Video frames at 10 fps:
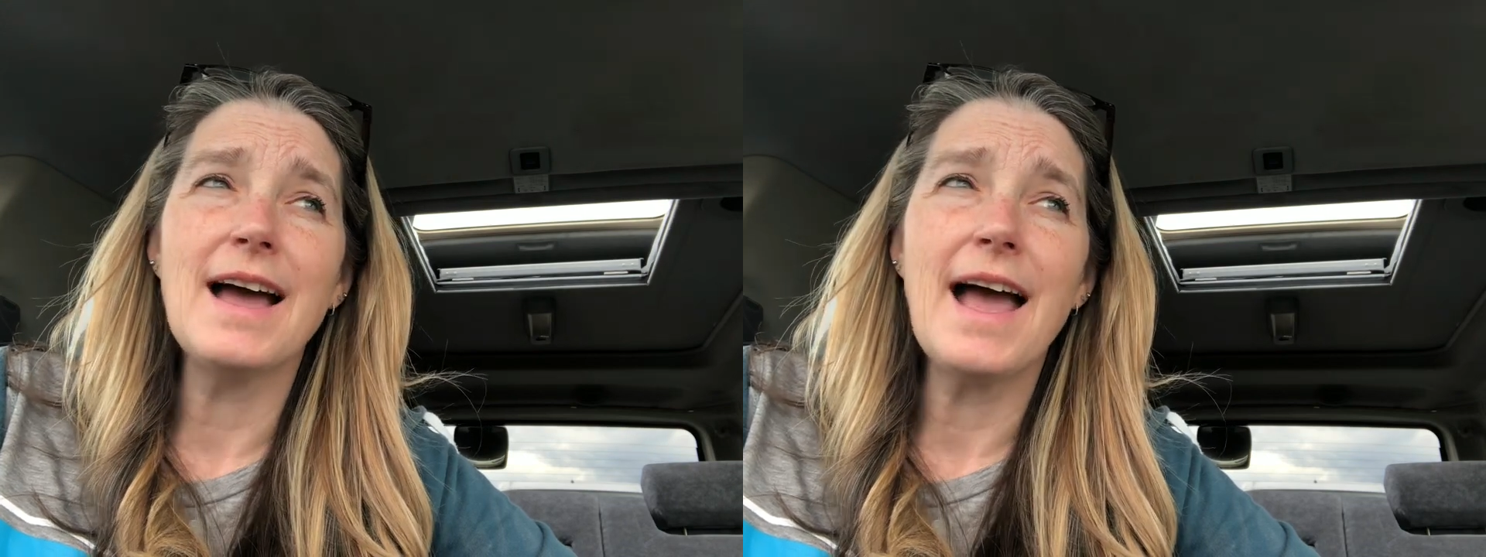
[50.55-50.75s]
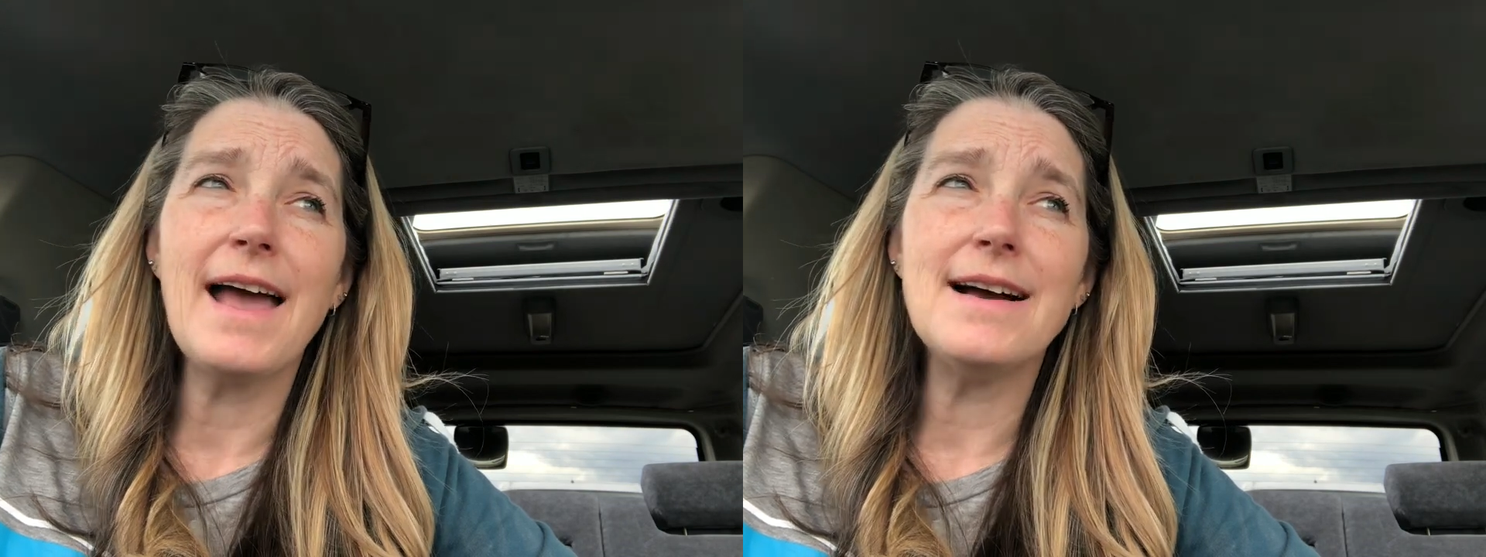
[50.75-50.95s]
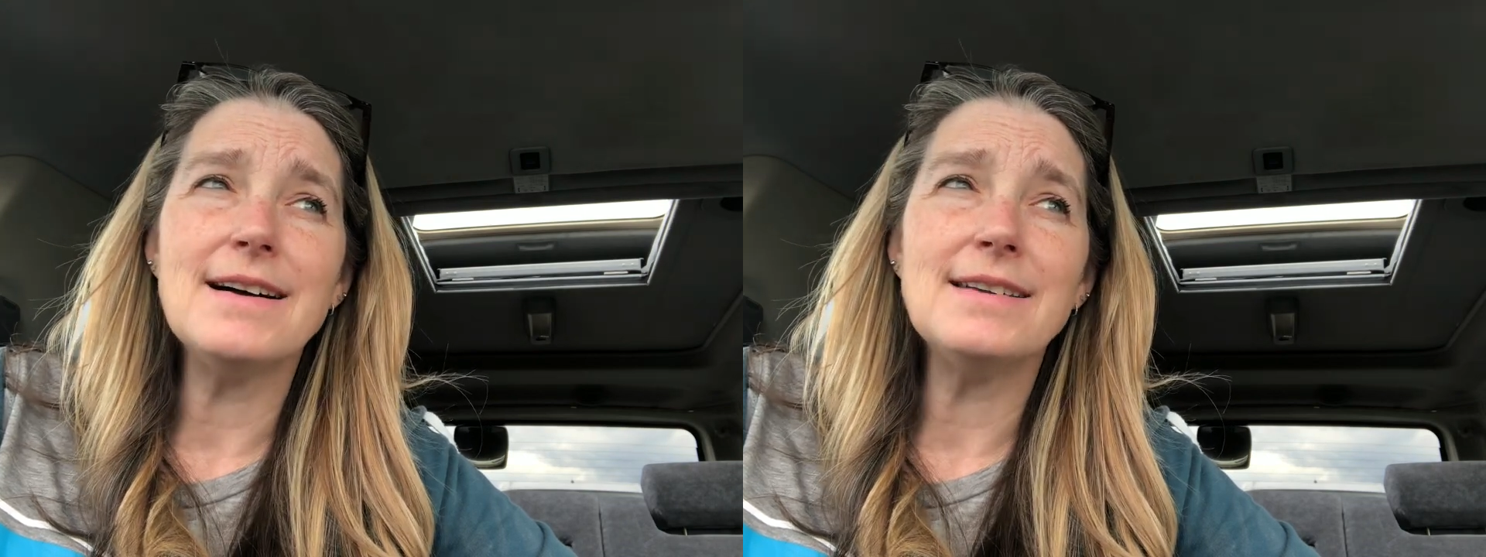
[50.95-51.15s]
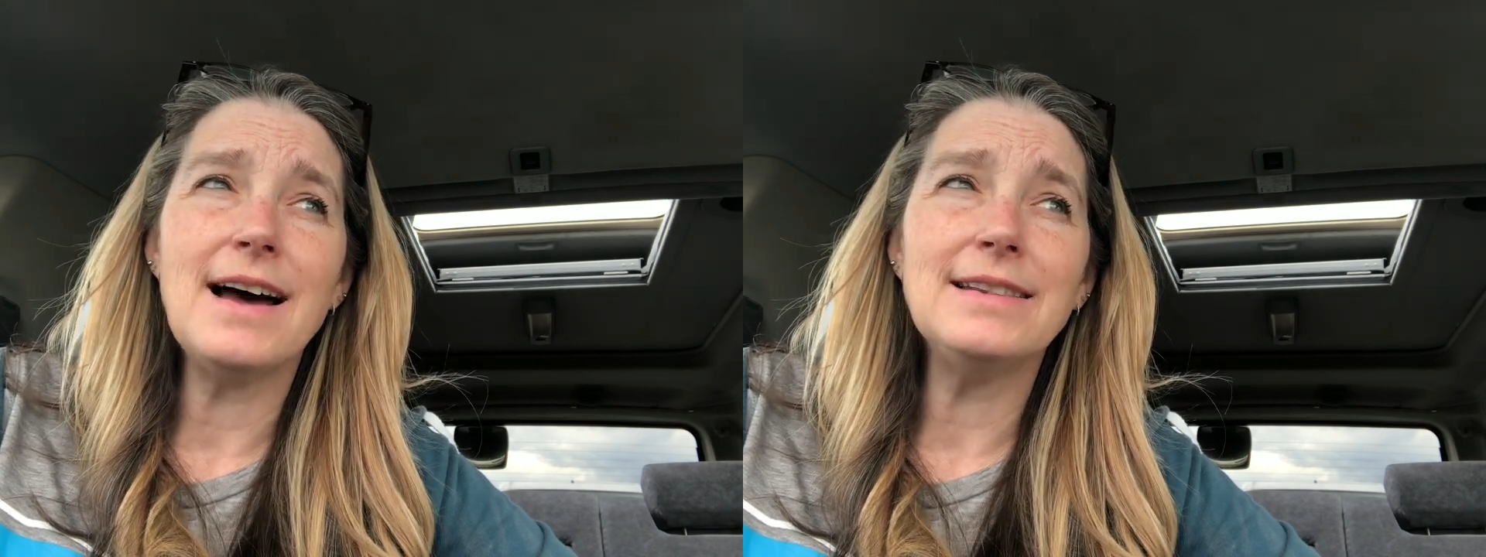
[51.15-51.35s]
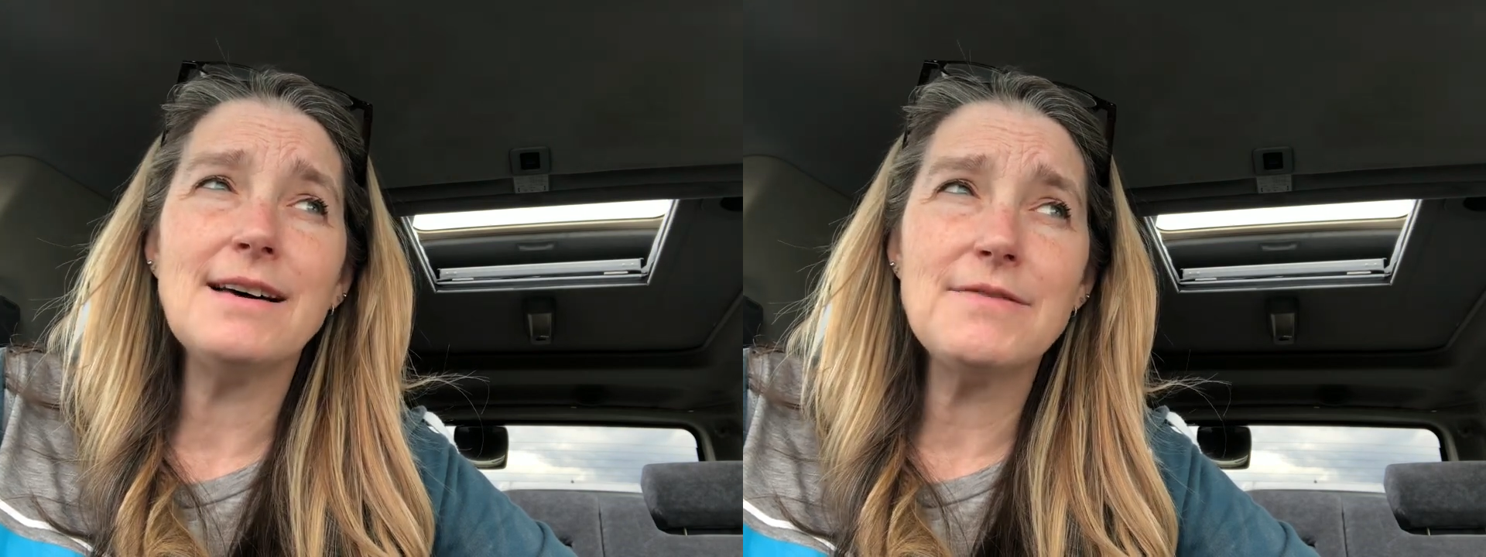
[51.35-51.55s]
and
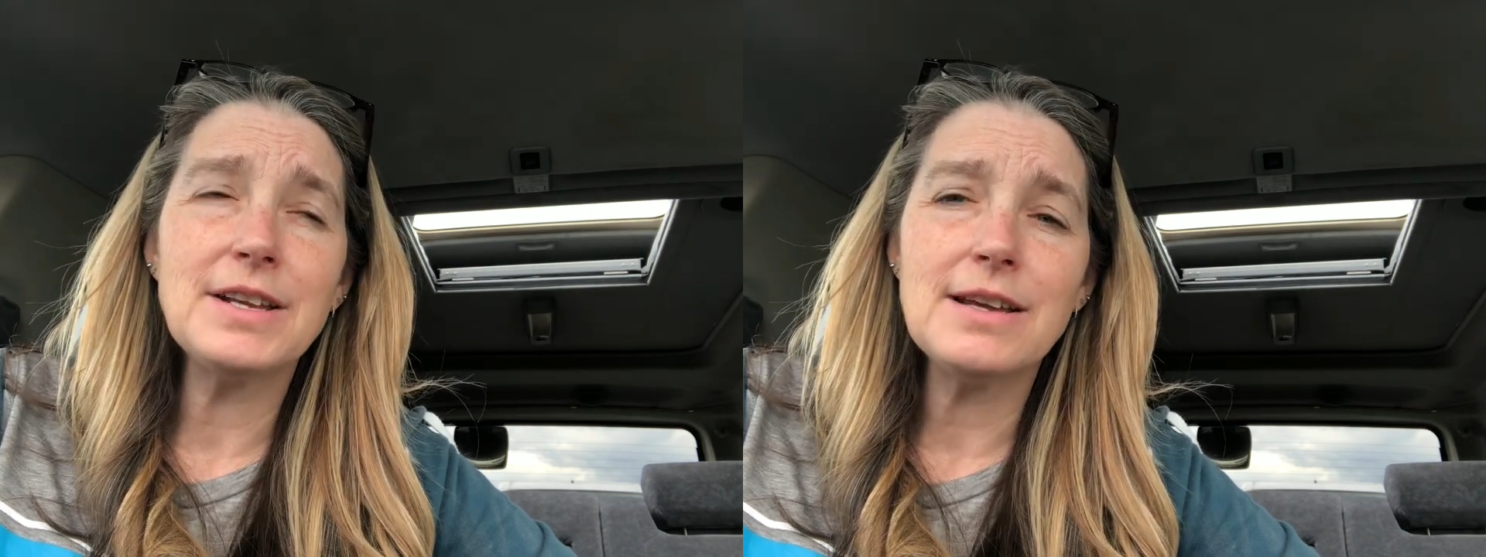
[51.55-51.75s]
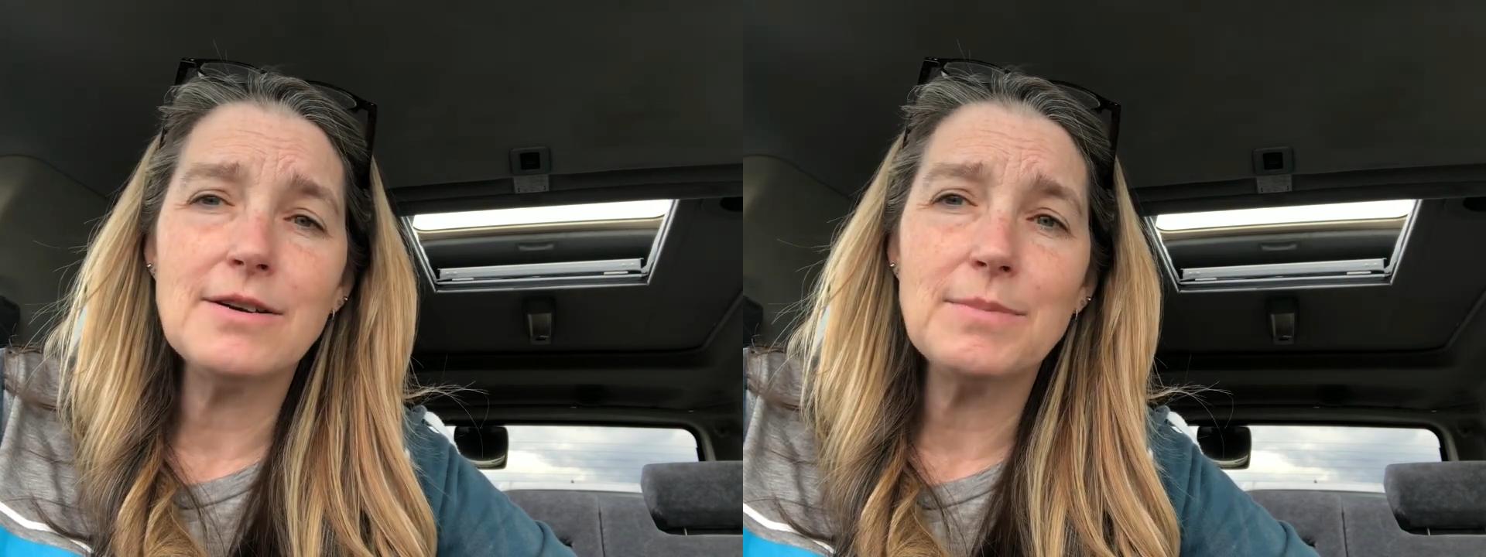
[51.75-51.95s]
I love it here